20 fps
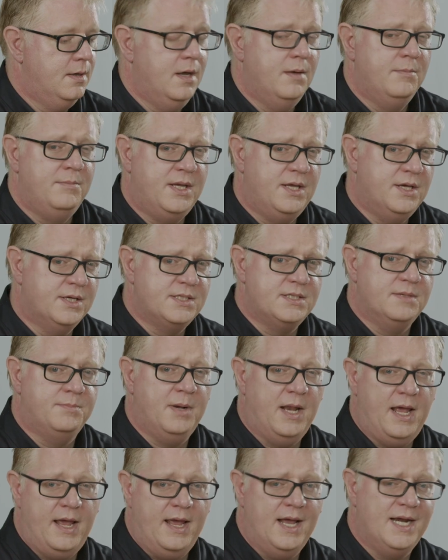Because the
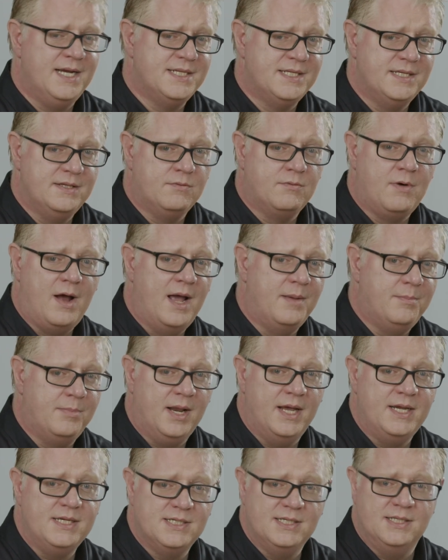playhead is in the right
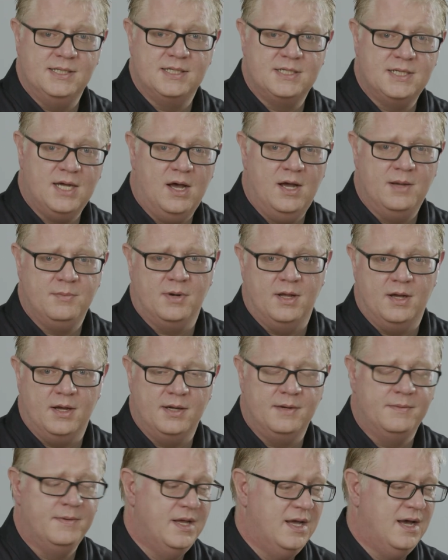place in the
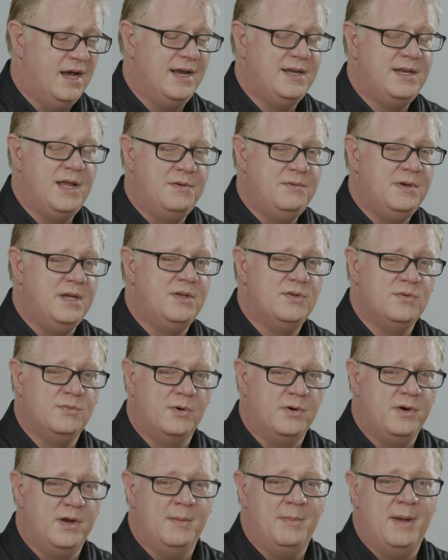timeline, I don't need to
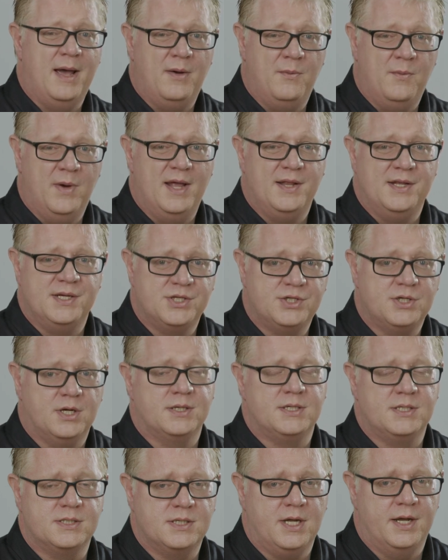worry about where this
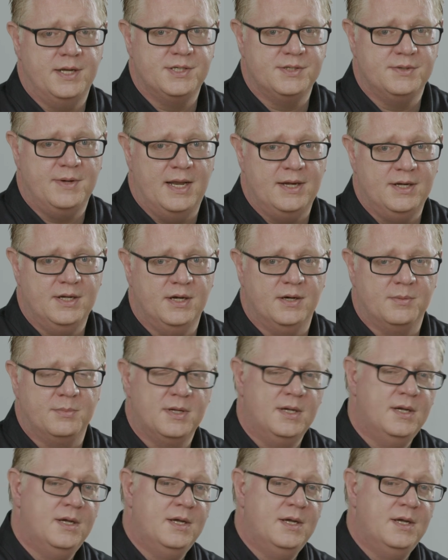shot is going to end up.